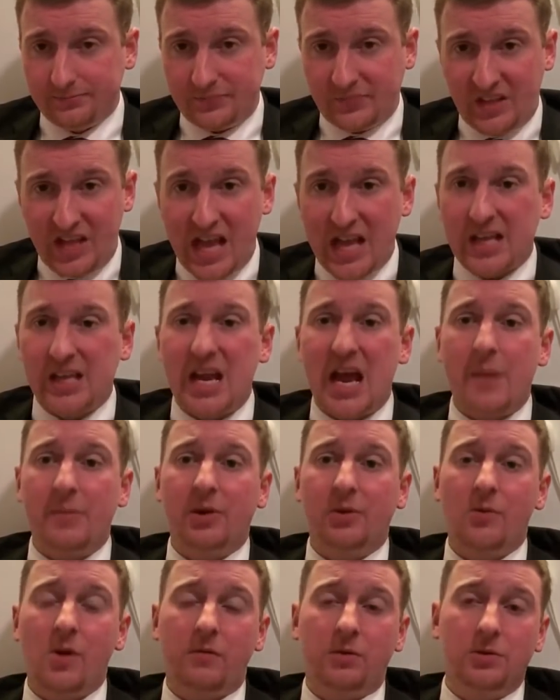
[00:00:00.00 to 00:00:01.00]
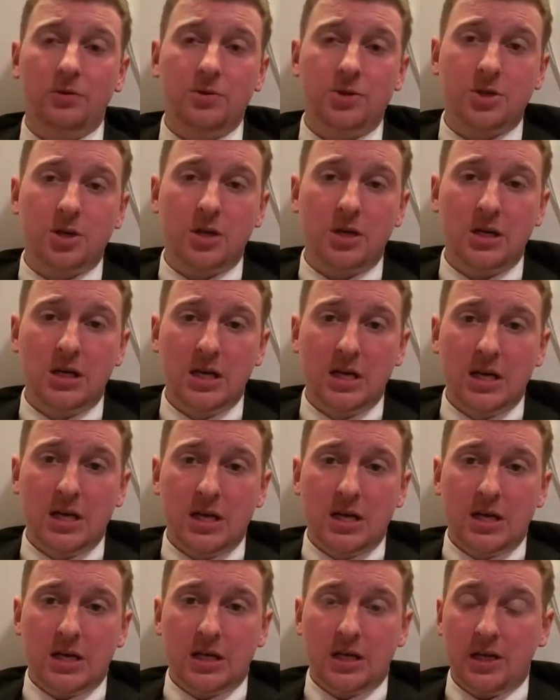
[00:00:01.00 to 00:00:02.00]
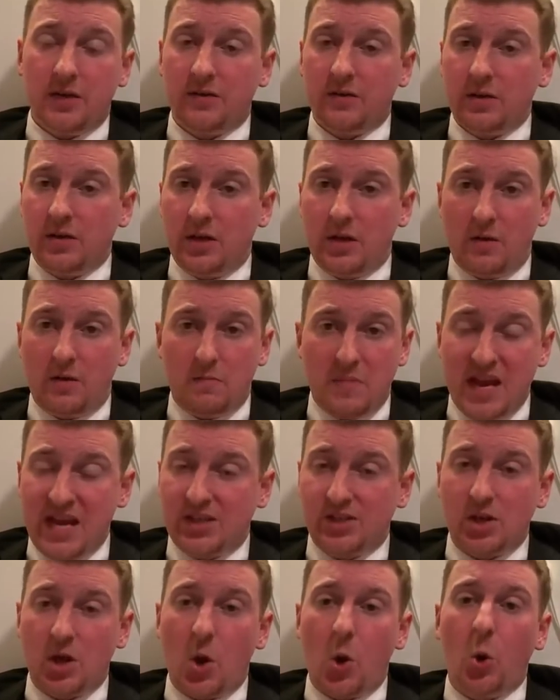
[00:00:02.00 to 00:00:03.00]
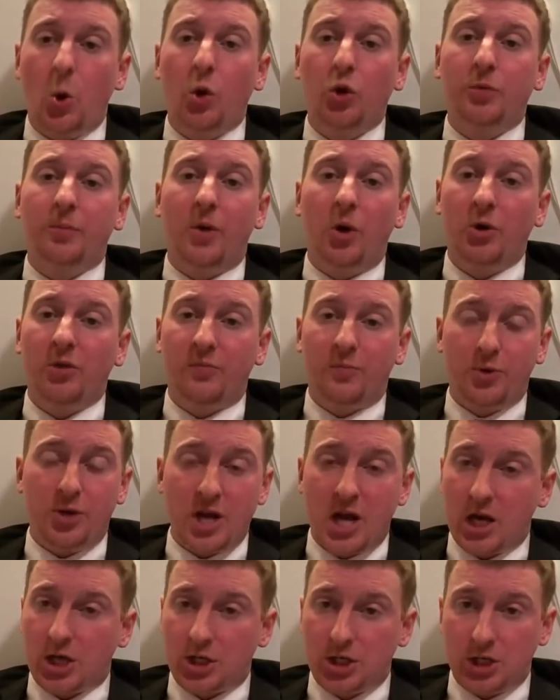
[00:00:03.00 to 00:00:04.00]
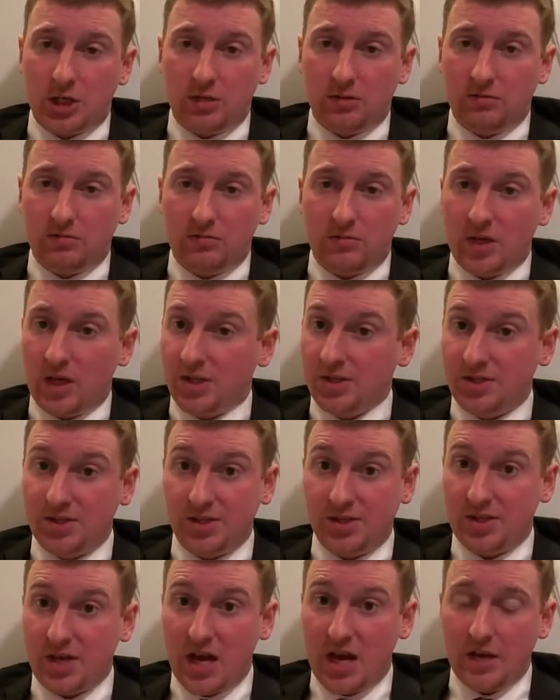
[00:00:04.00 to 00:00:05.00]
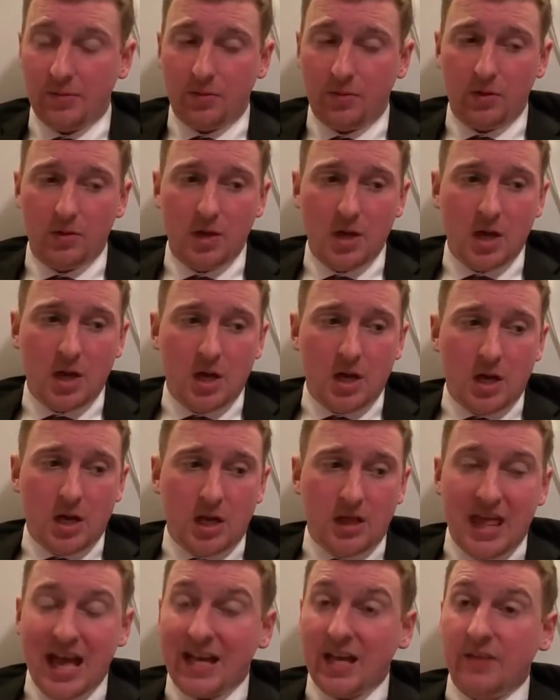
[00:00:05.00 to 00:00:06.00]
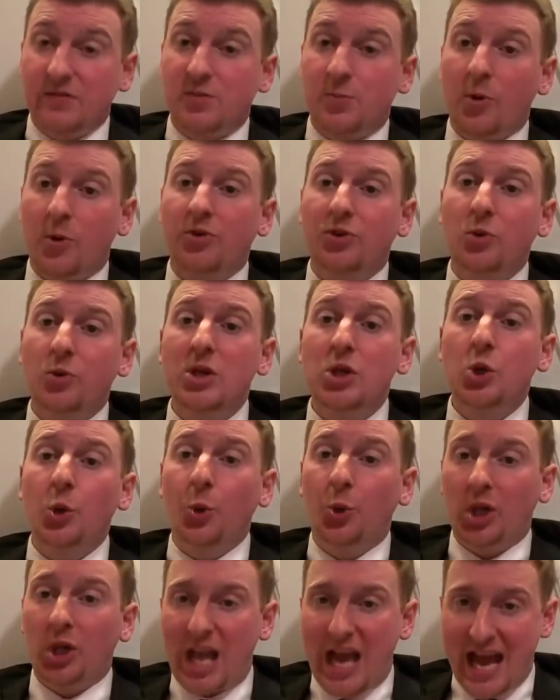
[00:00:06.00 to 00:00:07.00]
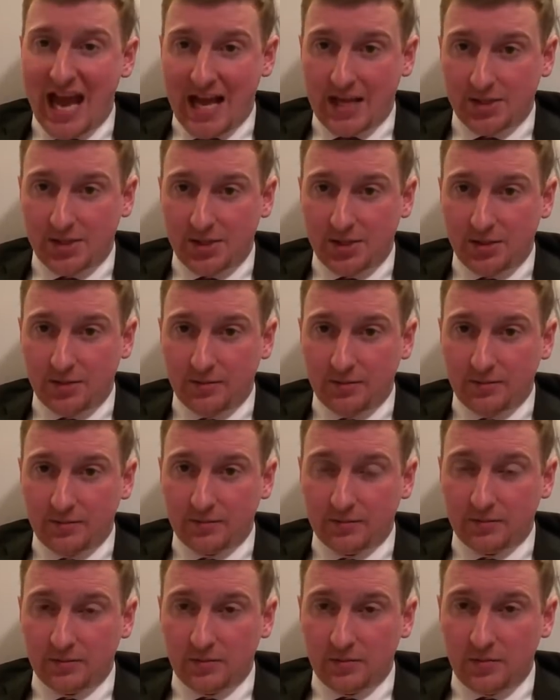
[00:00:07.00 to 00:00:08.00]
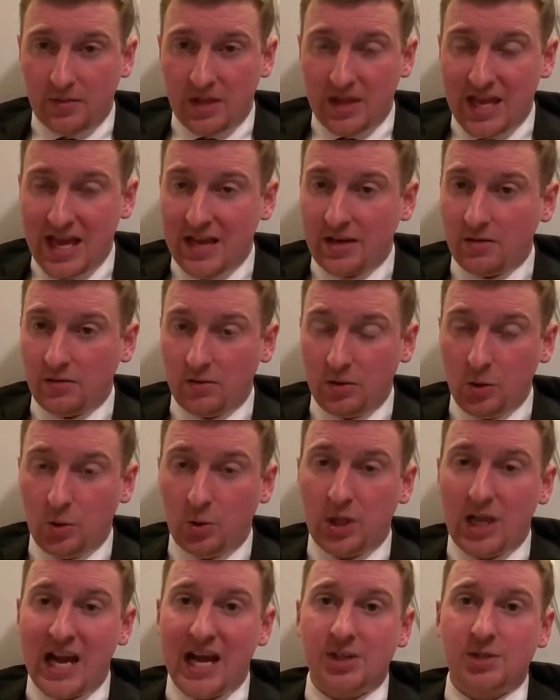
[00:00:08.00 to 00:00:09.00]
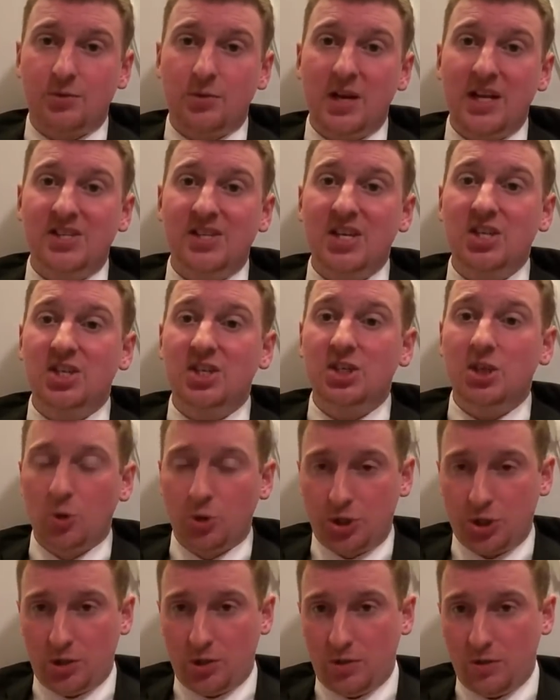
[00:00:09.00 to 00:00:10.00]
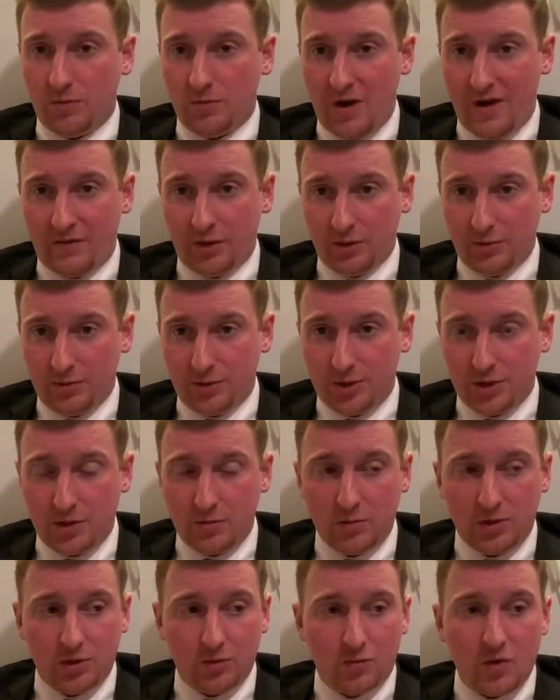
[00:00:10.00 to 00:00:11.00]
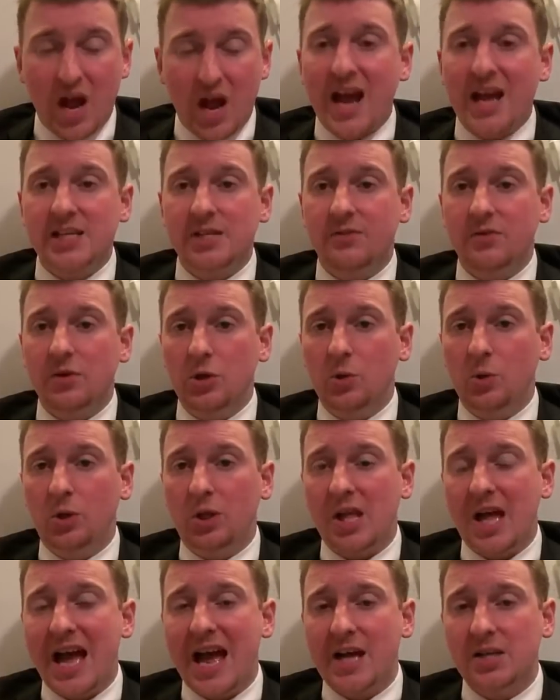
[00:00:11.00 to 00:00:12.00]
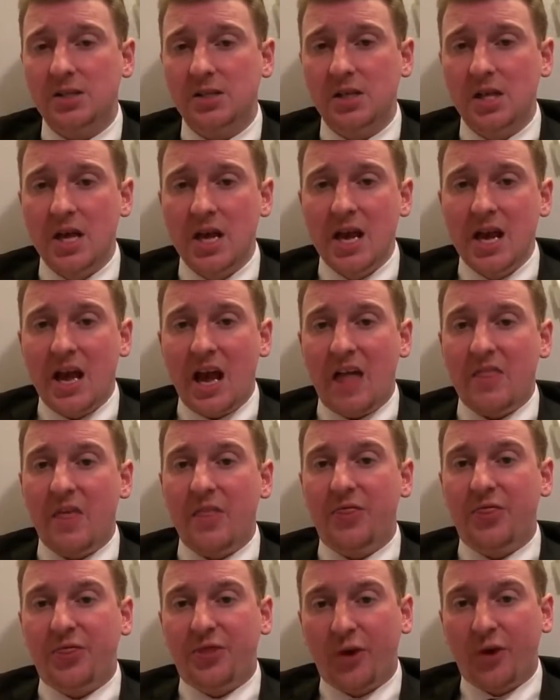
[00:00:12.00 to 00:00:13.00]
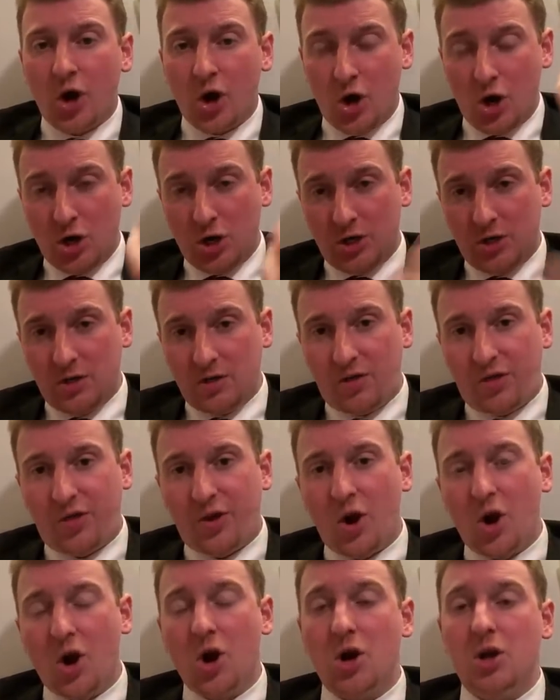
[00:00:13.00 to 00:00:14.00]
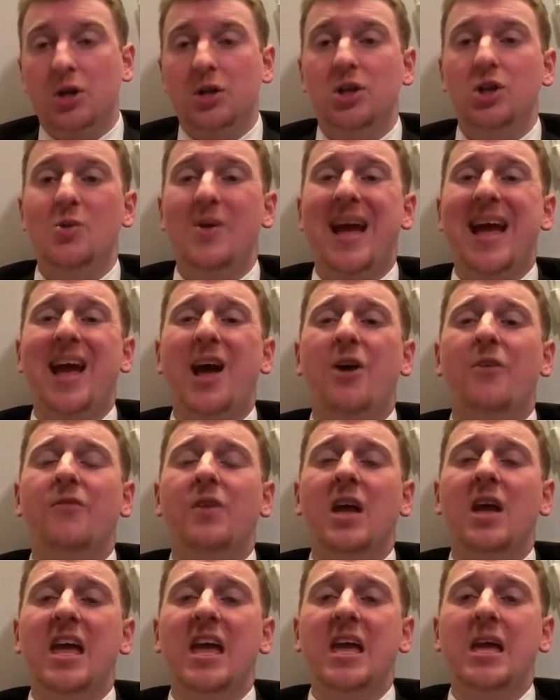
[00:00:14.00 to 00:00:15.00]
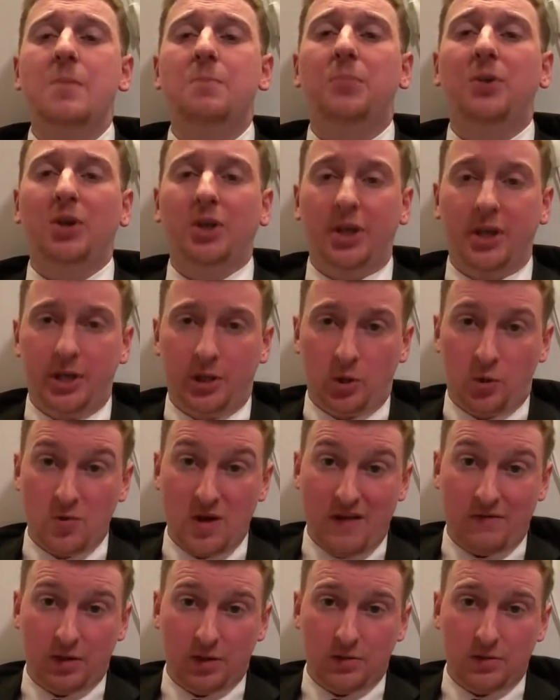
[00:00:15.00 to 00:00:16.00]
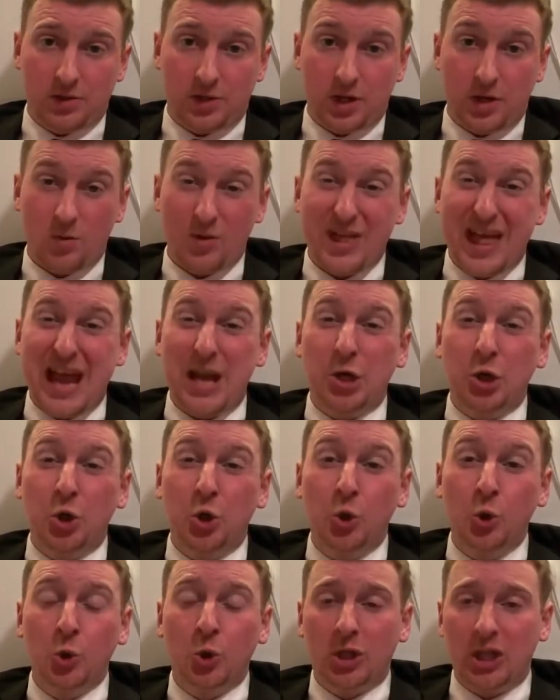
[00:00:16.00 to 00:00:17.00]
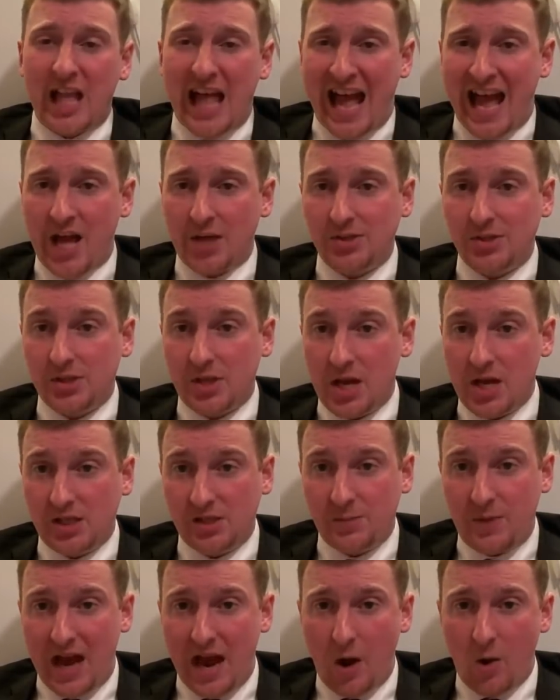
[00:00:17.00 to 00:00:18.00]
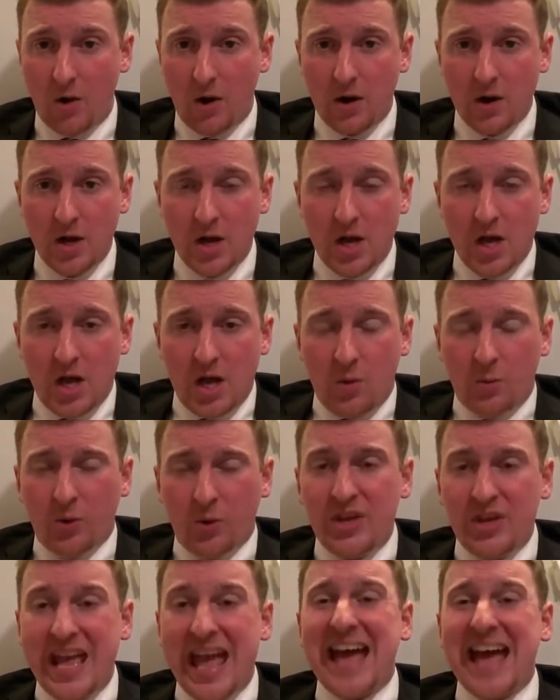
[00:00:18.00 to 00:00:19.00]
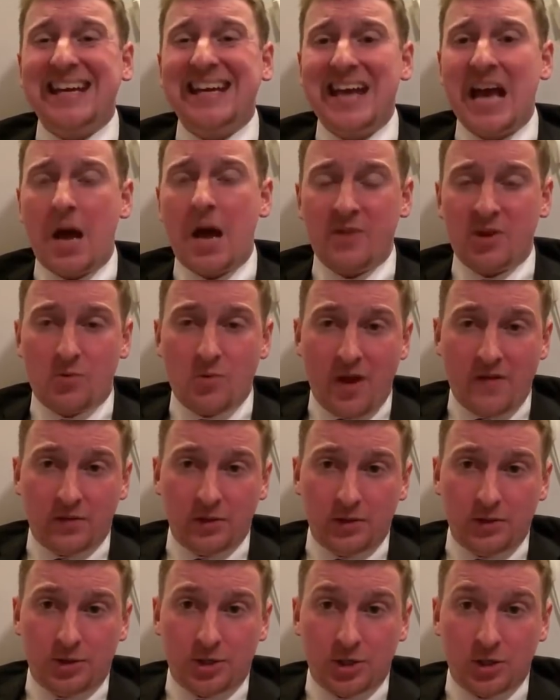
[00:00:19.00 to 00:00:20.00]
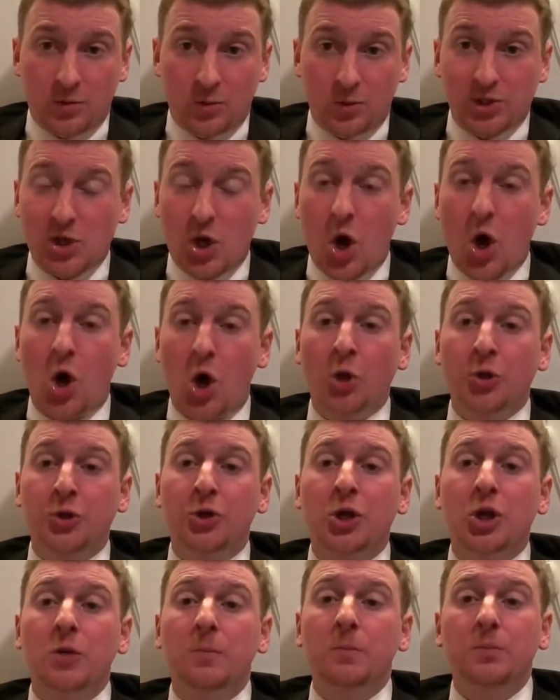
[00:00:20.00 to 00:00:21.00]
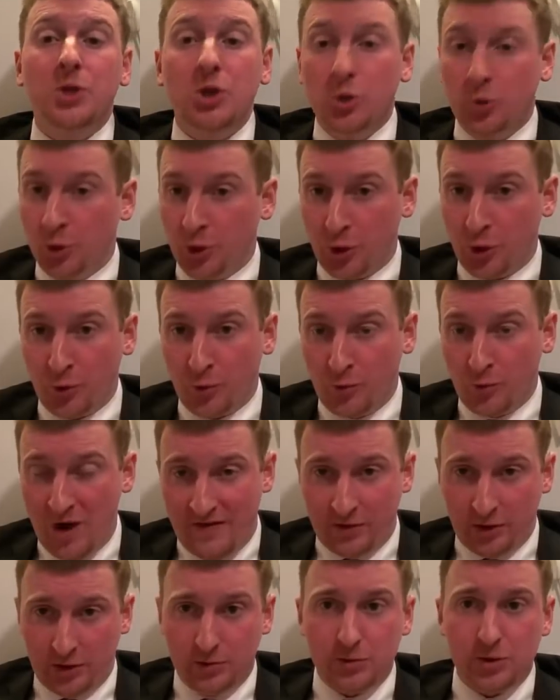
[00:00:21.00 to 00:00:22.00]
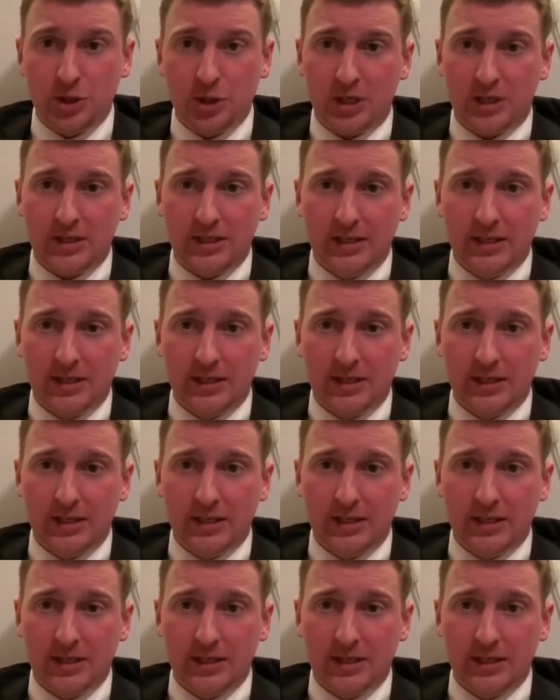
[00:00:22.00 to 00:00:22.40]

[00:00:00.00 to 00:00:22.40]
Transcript: The economic revolution get, you know, makes an old mode of production unsustainable. That gives birth to a new class, and that new class creates a social revolution with the rise of a new class. And then third, third, you have a political revolution where that new class takes power. Well, the economic revolution was called the computer revolution.